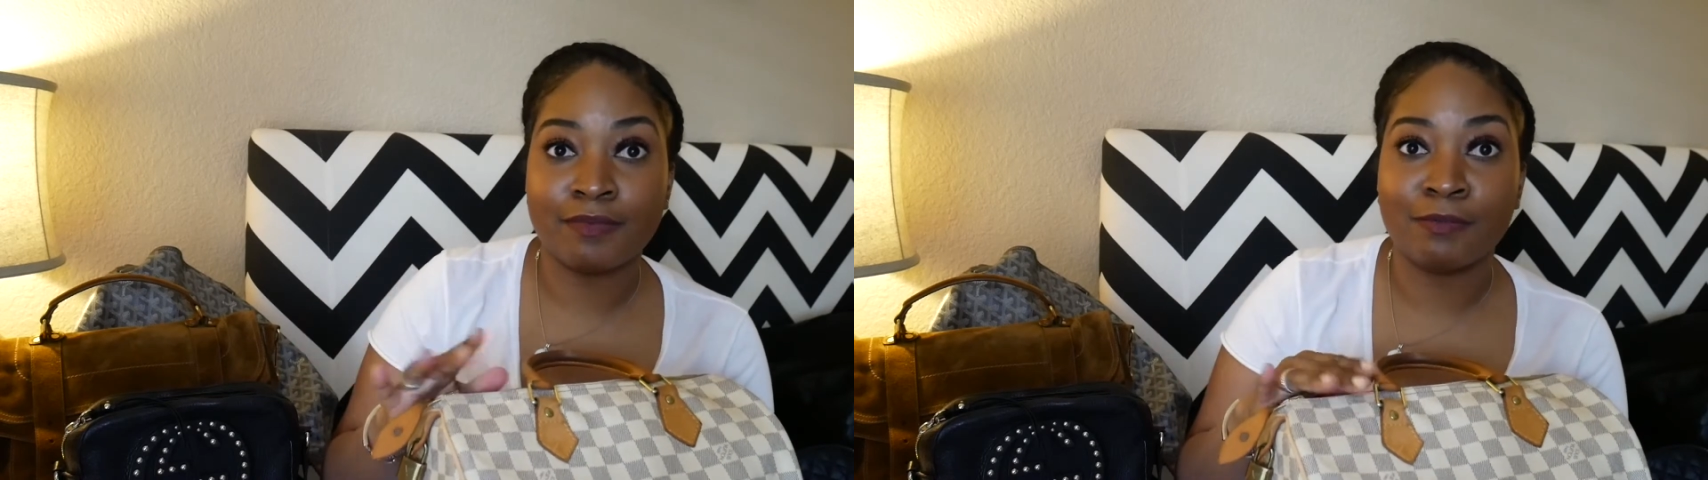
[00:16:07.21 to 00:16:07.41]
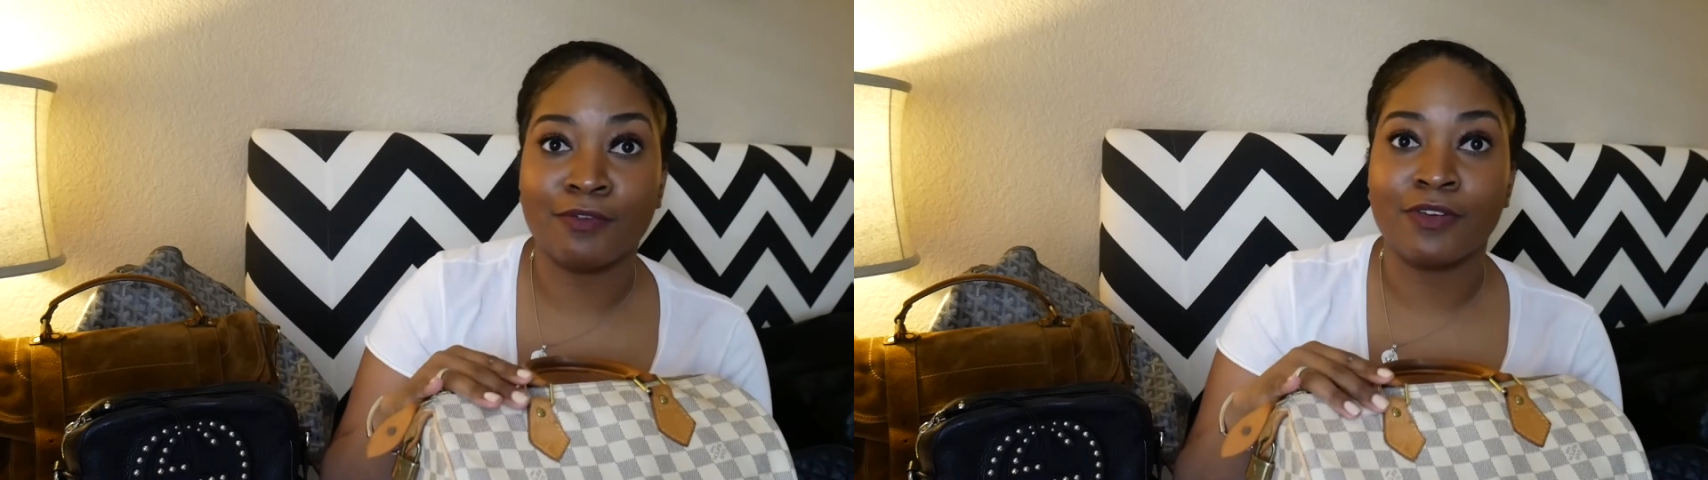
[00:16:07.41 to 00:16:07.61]
of
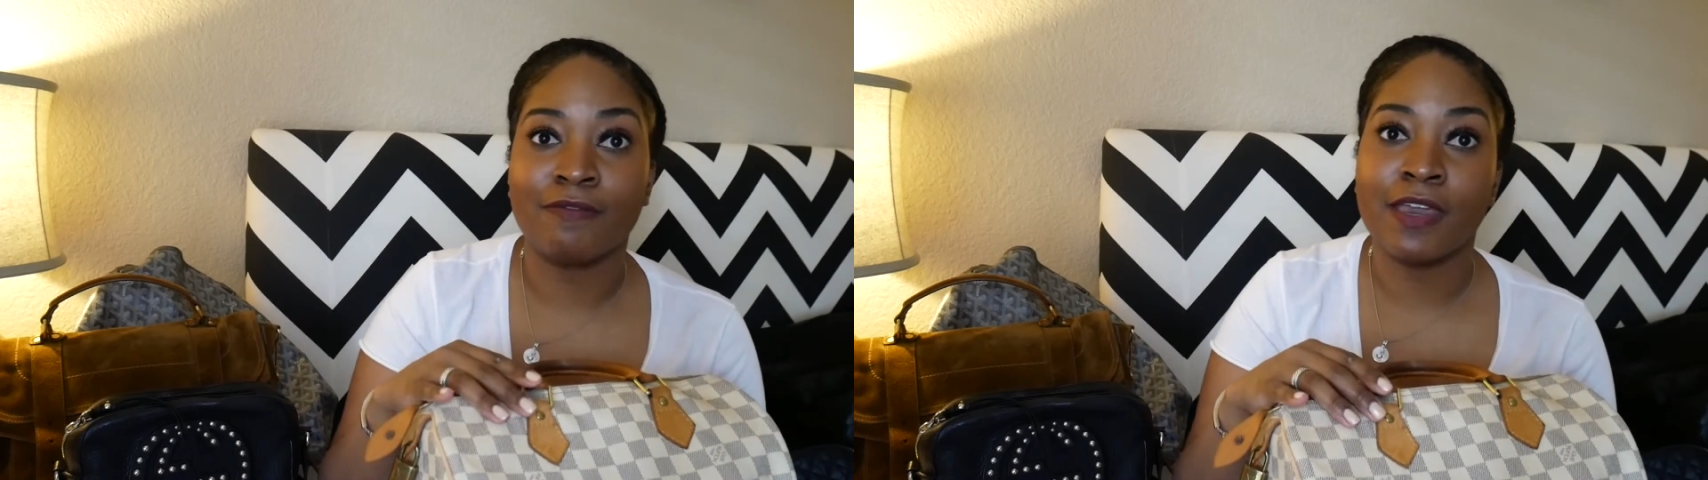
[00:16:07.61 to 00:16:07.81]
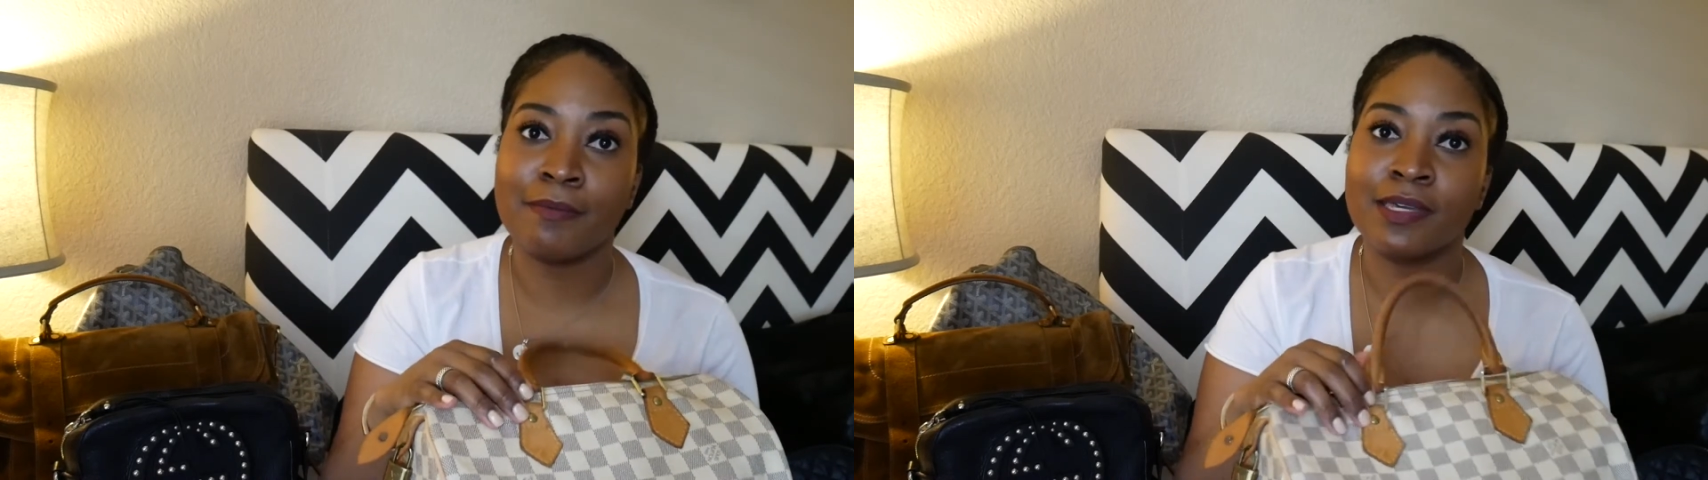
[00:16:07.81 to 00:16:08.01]
people
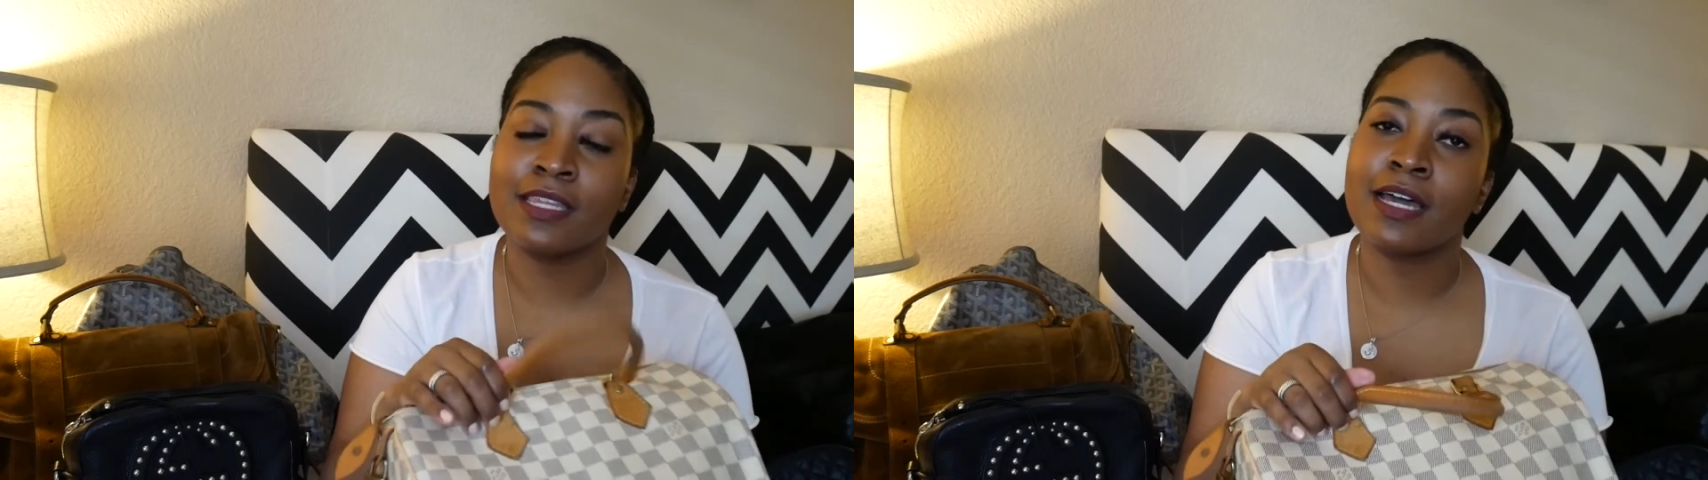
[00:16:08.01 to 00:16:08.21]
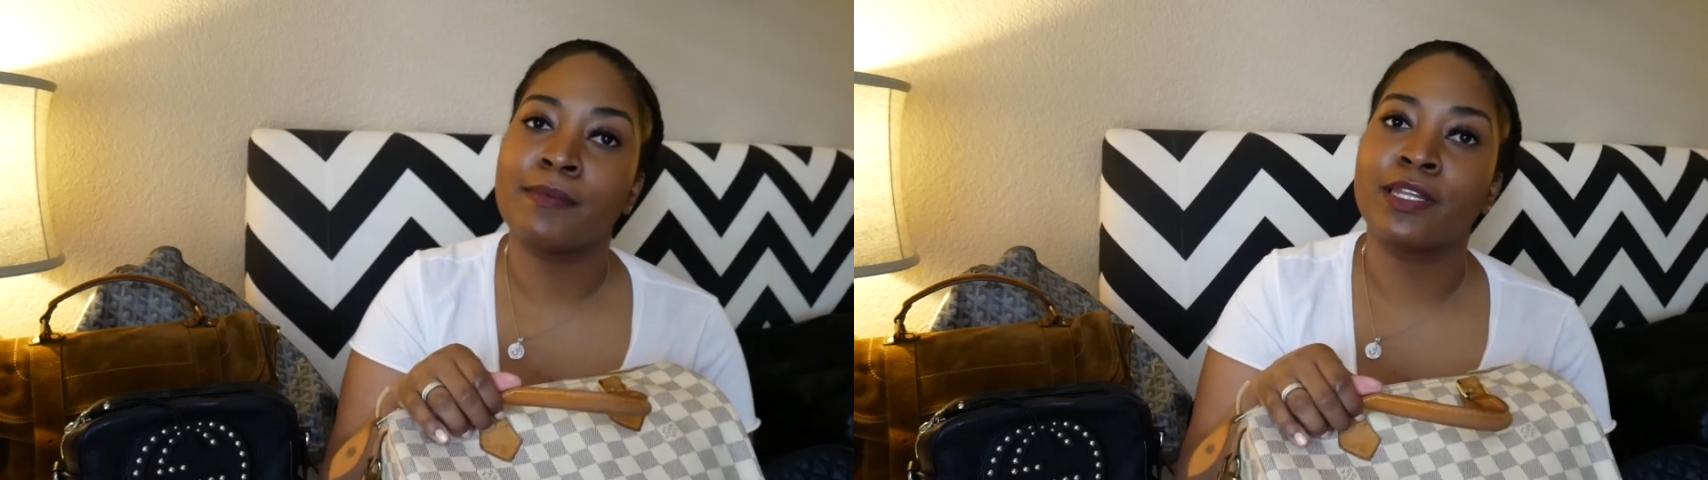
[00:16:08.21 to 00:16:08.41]
revamping
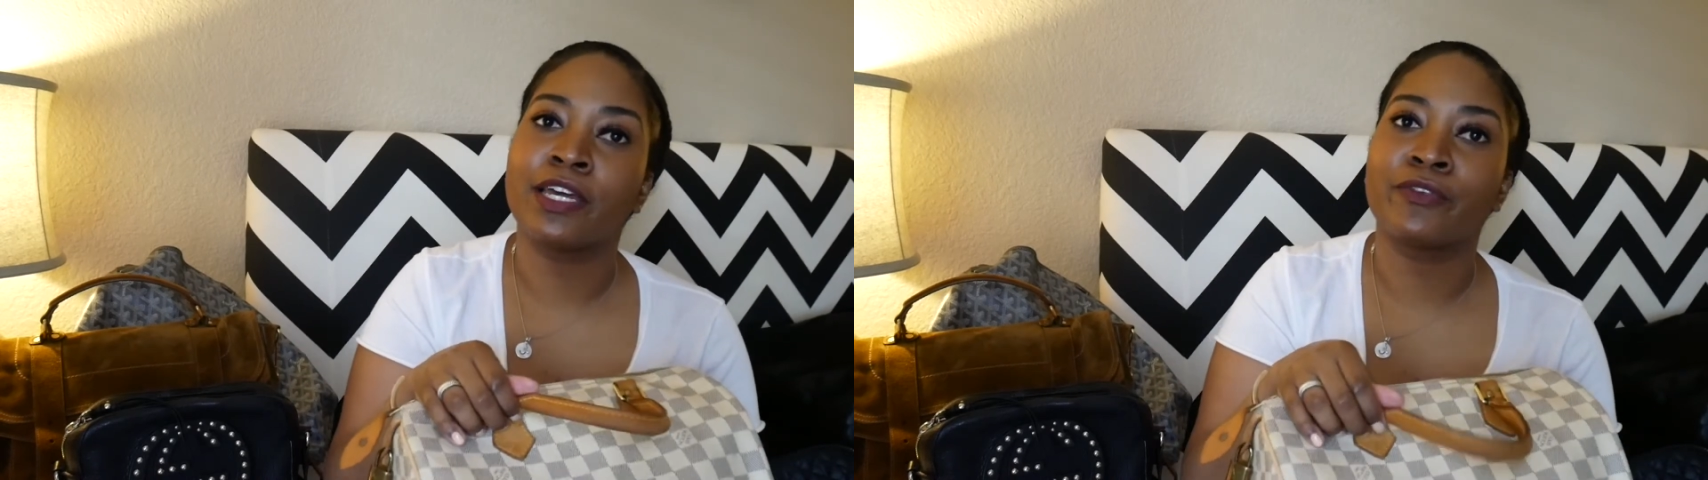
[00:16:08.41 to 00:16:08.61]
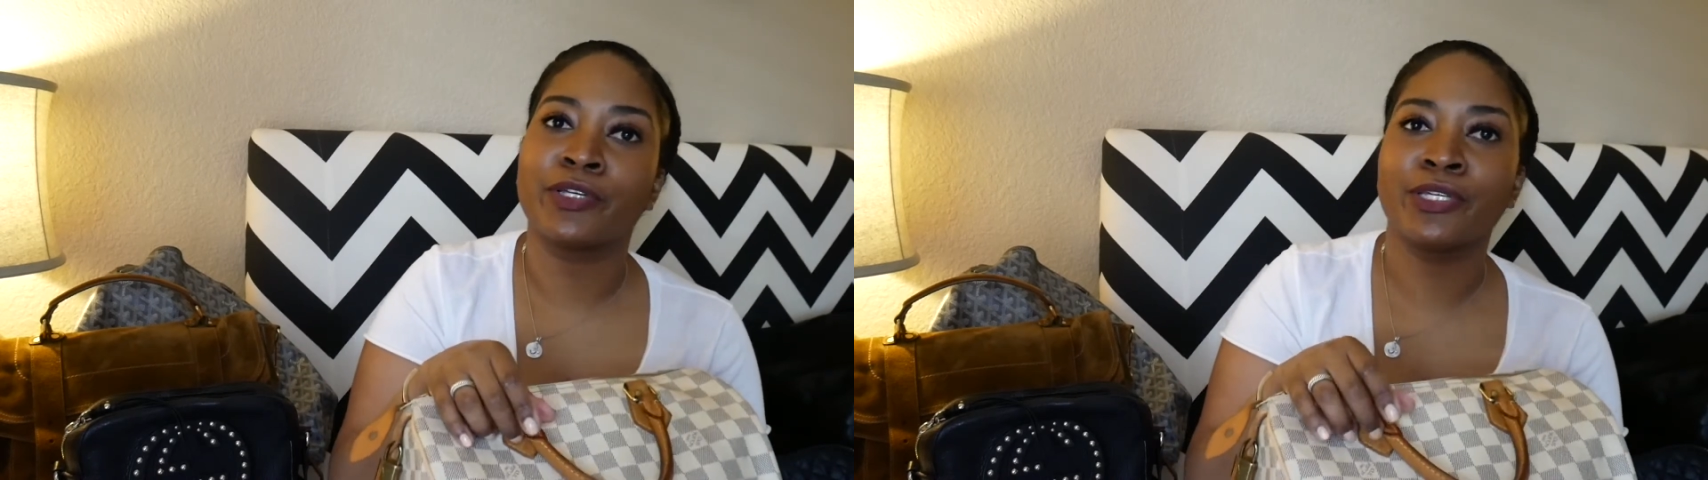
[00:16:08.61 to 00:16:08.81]
them and
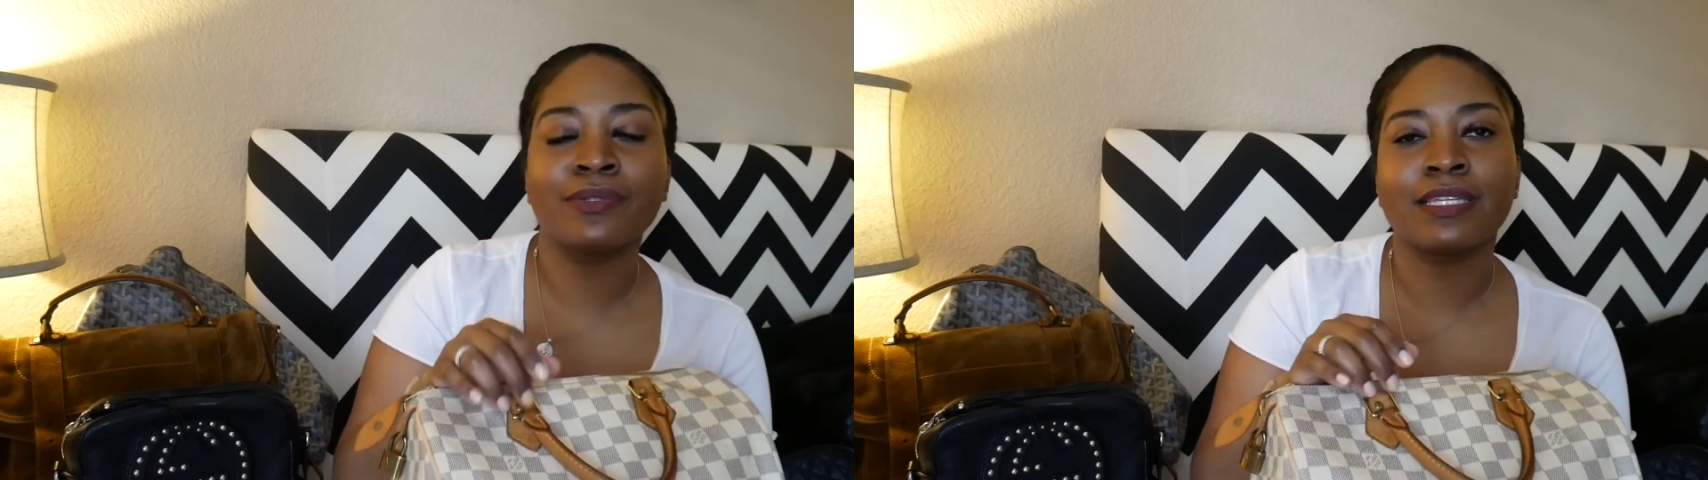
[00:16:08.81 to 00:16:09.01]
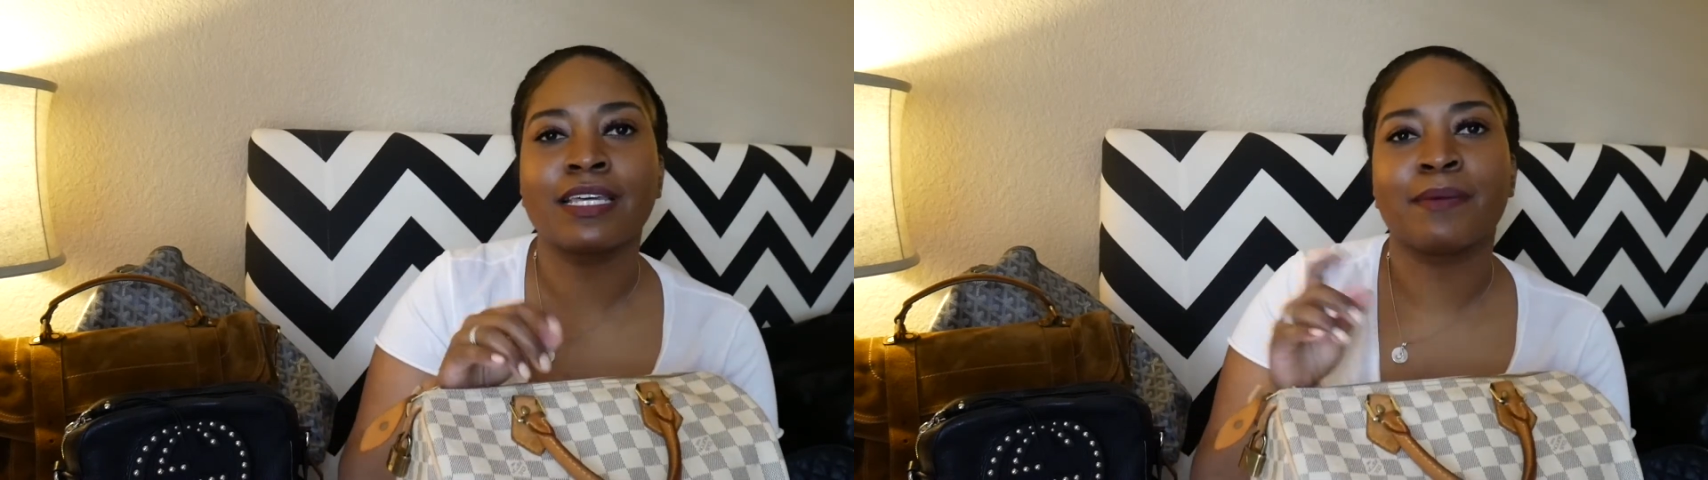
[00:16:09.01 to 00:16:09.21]
like
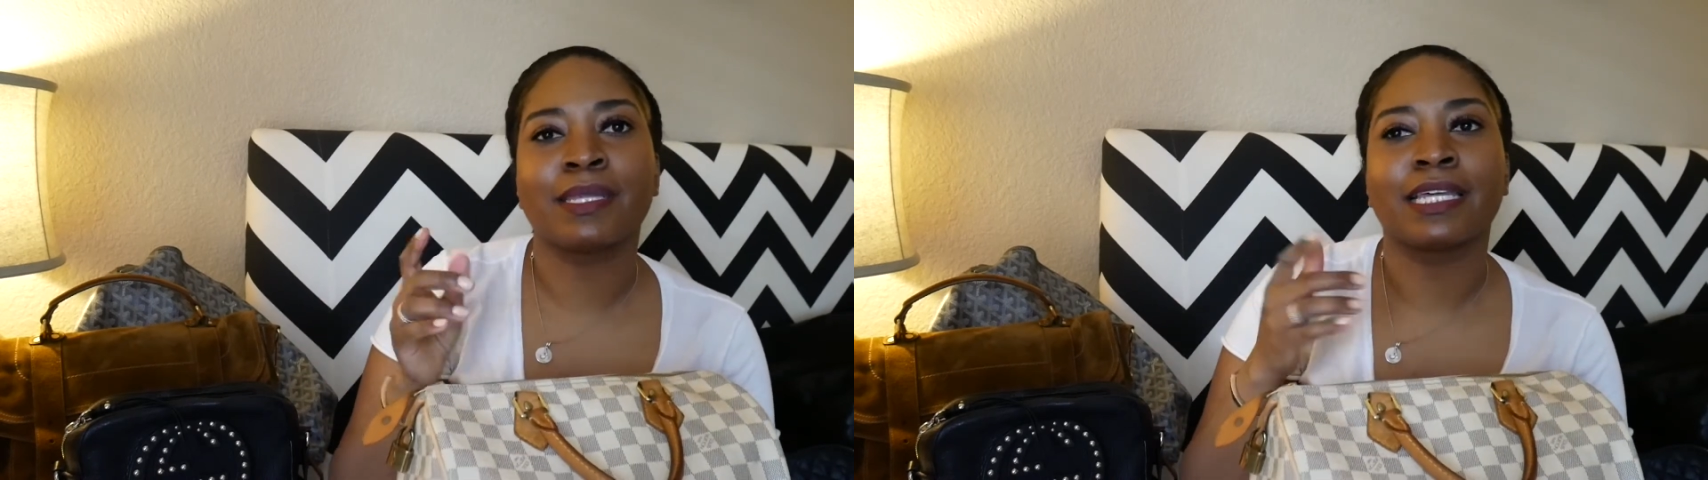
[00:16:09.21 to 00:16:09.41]
reusing them,